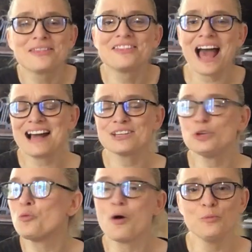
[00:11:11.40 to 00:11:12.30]
that
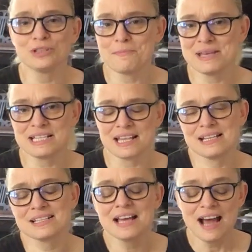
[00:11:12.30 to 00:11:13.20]
you won't want to miss
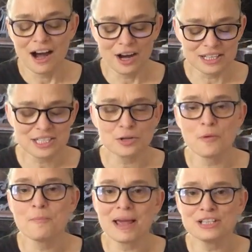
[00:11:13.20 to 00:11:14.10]
this. Uh,
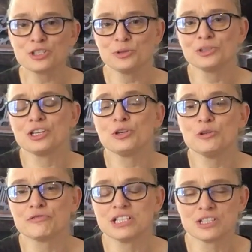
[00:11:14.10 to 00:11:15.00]
so make sure that
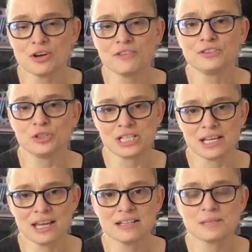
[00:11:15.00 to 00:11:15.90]
you've reserved your
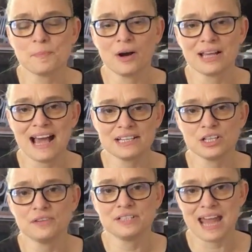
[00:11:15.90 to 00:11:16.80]
tickets by
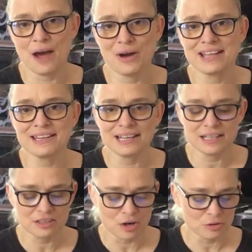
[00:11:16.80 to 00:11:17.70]
heading over now and
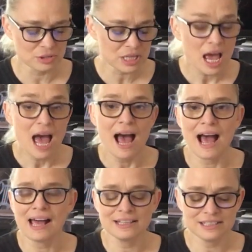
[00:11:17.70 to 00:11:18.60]
getting those.
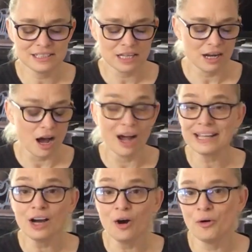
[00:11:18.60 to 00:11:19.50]
And uh, I
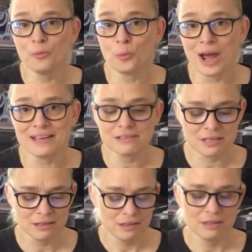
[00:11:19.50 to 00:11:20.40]
can't
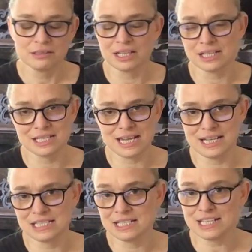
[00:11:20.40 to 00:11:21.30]
wait like I
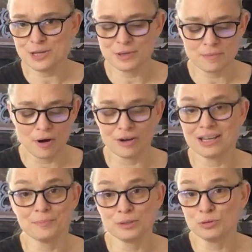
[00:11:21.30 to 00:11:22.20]
say, to see you at the
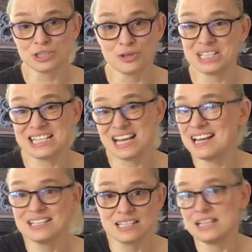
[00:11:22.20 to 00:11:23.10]
market, but also to
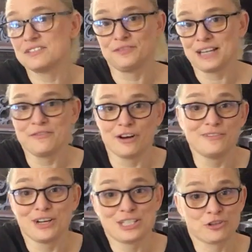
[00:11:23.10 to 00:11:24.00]
taste this flavor
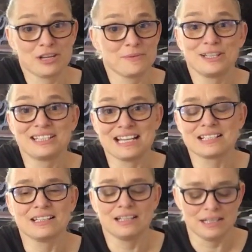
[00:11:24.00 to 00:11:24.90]
of ice cream because it's
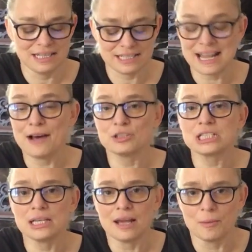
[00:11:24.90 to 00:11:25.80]
gonna, it
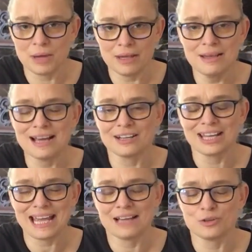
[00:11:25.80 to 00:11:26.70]
sounds yummy and I
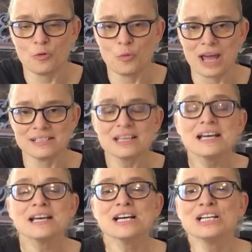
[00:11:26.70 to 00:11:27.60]
cannot wait.
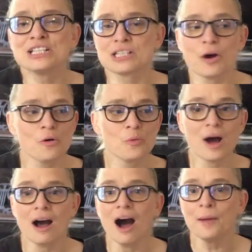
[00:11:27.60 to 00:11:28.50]
So
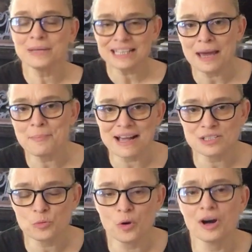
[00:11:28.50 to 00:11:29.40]
uh, I'm gonna get back
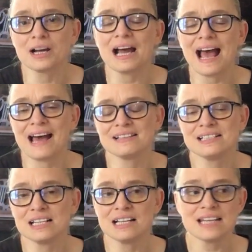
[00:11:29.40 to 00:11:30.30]
to work
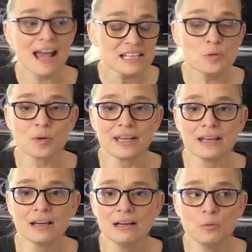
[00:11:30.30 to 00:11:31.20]
and uh, next
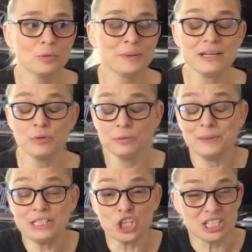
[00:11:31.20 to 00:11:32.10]
week, will be will
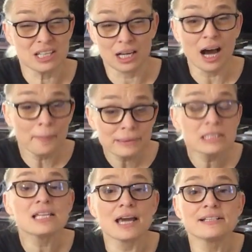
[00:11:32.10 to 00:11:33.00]
be just a couple
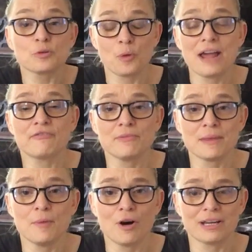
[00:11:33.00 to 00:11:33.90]
of days away from
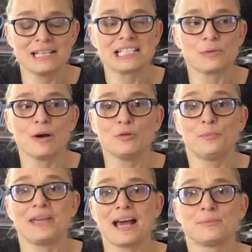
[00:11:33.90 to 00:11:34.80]
the market so I will
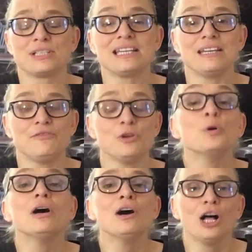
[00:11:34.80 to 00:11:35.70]
be able to give
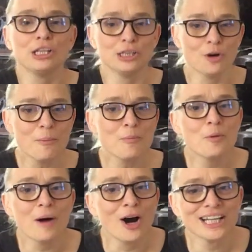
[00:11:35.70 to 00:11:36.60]
you a lot
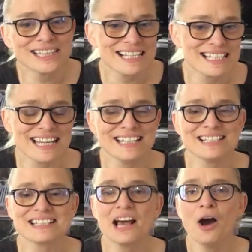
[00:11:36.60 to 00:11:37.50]
more behind the scenes